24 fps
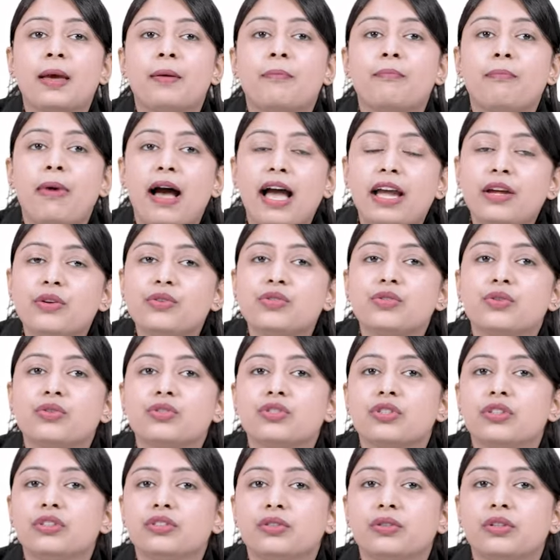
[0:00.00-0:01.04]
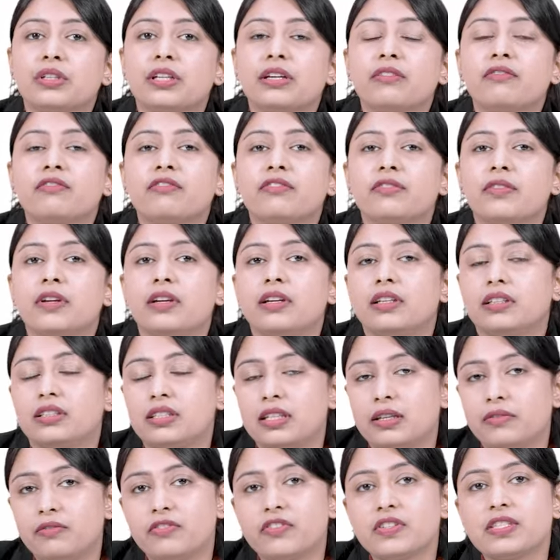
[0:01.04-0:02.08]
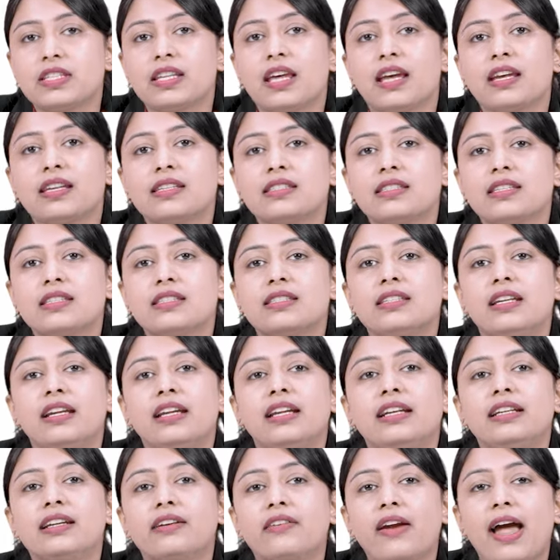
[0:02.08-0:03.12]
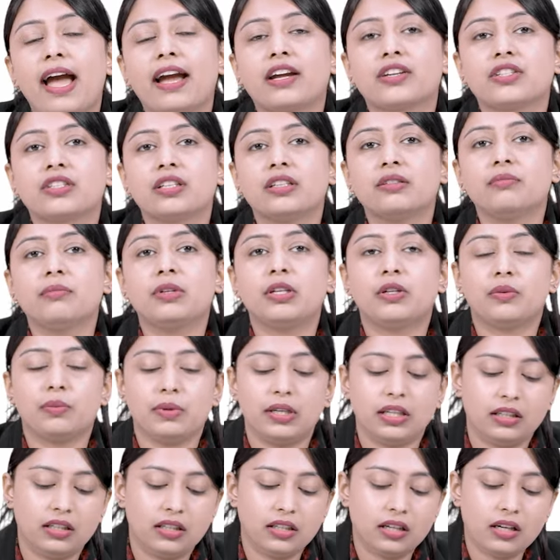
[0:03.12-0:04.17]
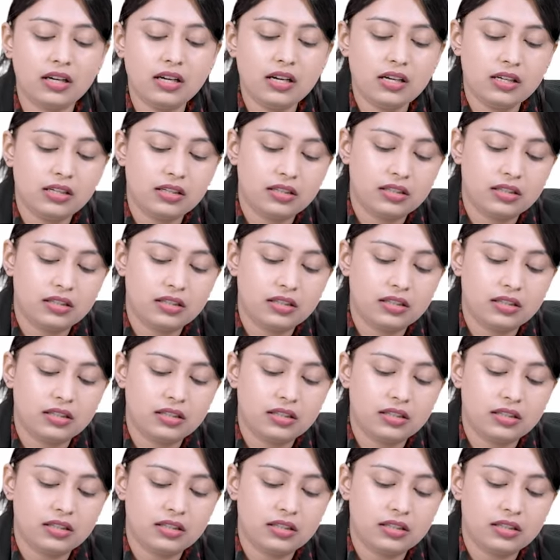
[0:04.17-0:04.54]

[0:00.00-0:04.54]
Biosocial theory, it emphasizes the interaction between the